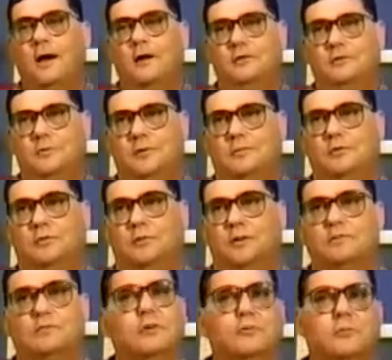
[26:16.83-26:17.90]
I was with him 2
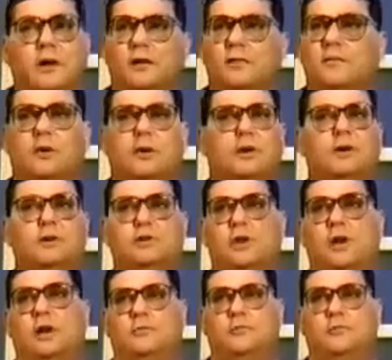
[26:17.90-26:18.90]
weeks, and we had a very good chat.